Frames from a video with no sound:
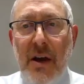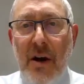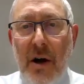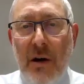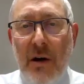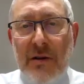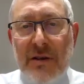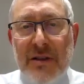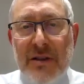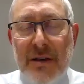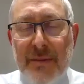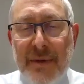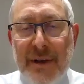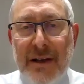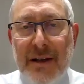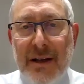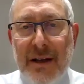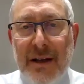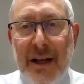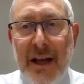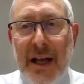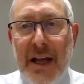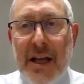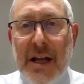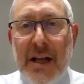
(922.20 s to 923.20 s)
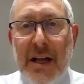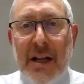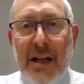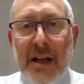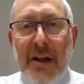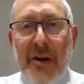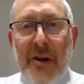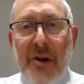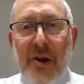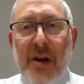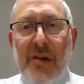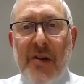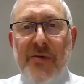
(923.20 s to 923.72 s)
ultimately,
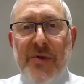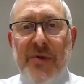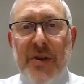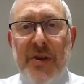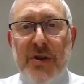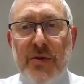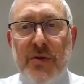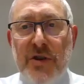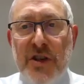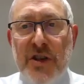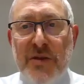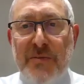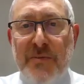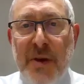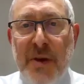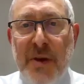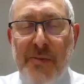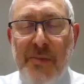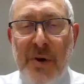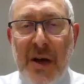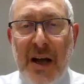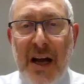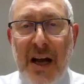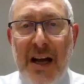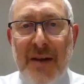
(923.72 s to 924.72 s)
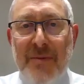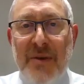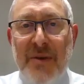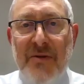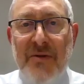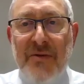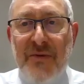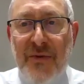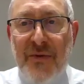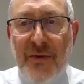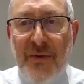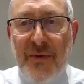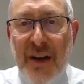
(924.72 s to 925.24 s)
if the Jewish people had been
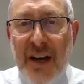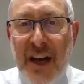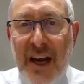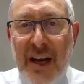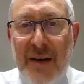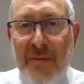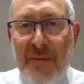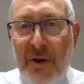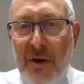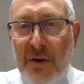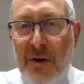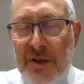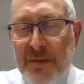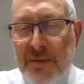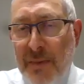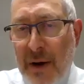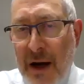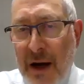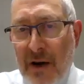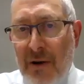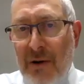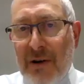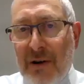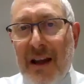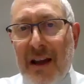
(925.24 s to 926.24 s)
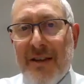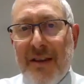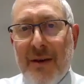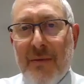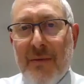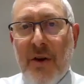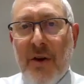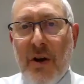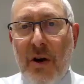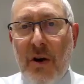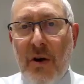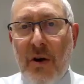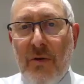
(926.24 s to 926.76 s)
freed because Paro let them
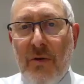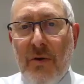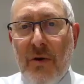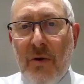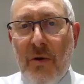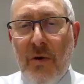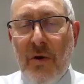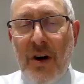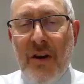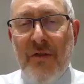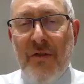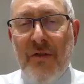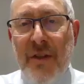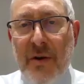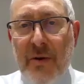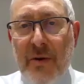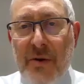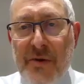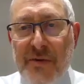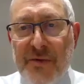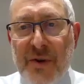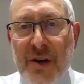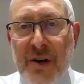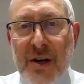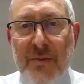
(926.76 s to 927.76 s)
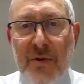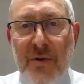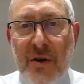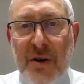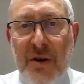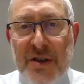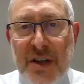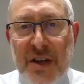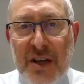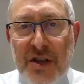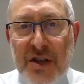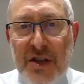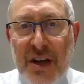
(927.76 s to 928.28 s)
go, or if they were freed
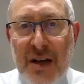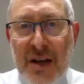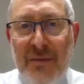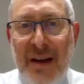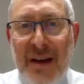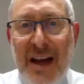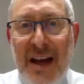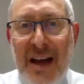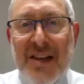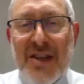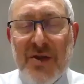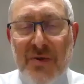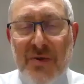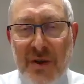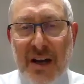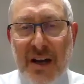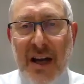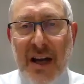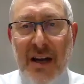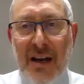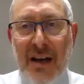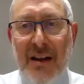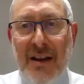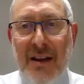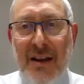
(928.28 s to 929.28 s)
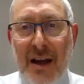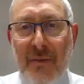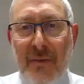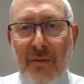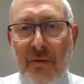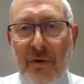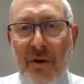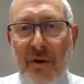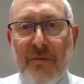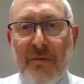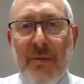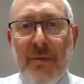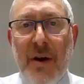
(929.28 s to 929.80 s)
because Hashem extricated them
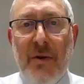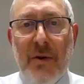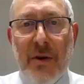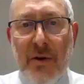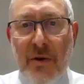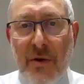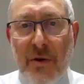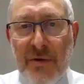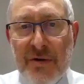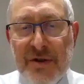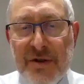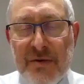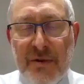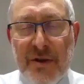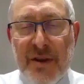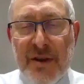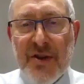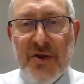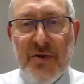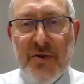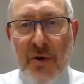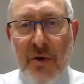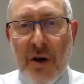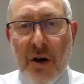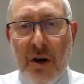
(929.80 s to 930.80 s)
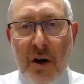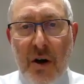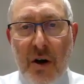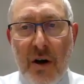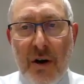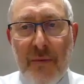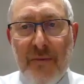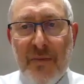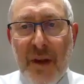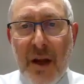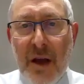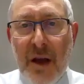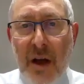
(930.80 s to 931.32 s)
with miracles and with a strong
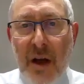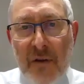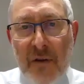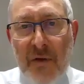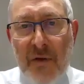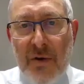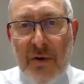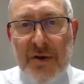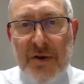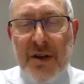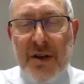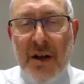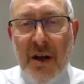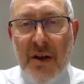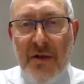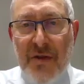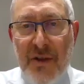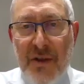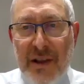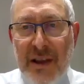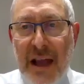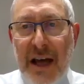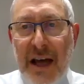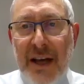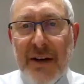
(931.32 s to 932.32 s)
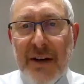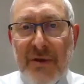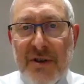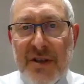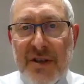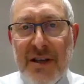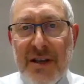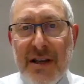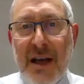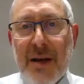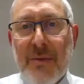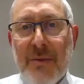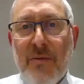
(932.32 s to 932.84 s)
arm? Of course, the latter is
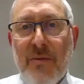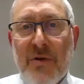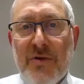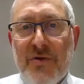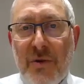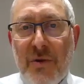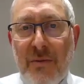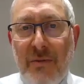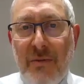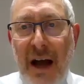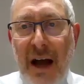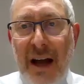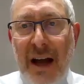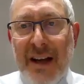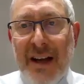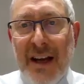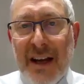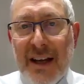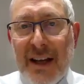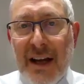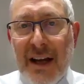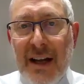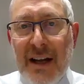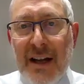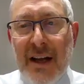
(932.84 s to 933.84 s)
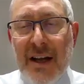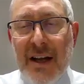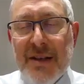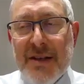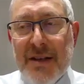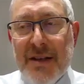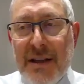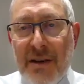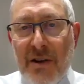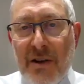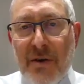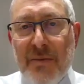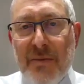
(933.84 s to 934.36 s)
a lot more dramatic. It's
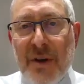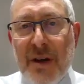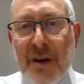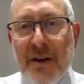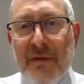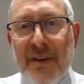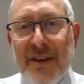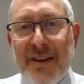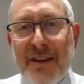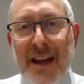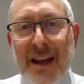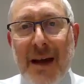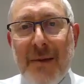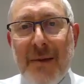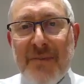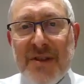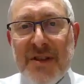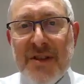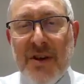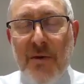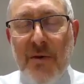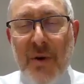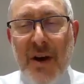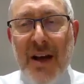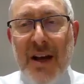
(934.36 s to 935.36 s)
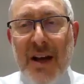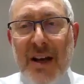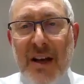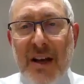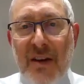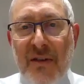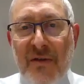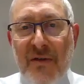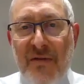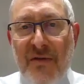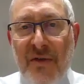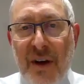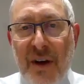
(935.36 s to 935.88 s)
a little bit of a damp squid,
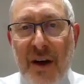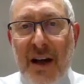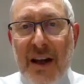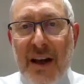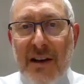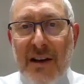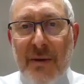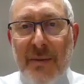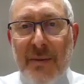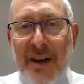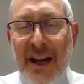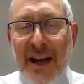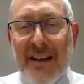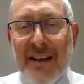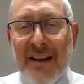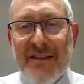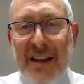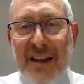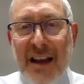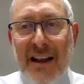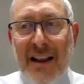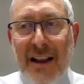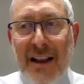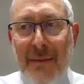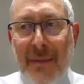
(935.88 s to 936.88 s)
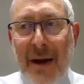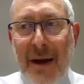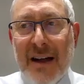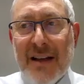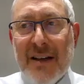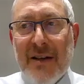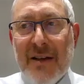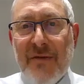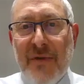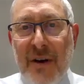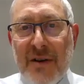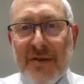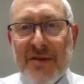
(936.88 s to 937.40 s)
if a little bit
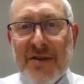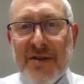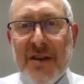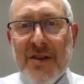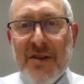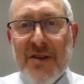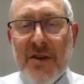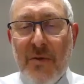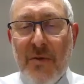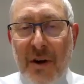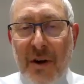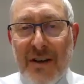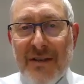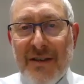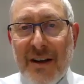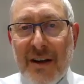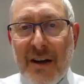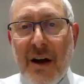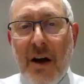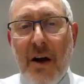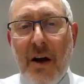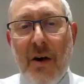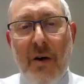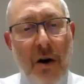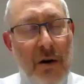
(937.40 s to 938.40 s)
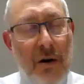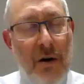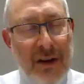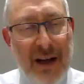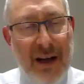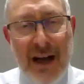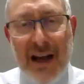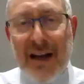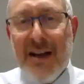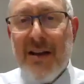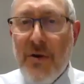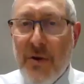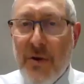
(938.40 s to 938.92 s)
anticlimactic. Pharaoh says, "You want to go?
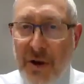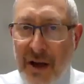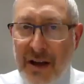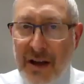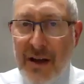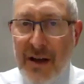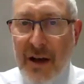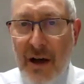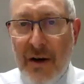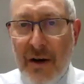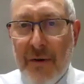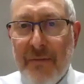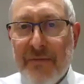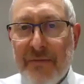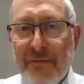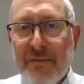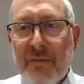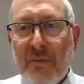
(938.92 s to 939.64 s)
Okay, you can go."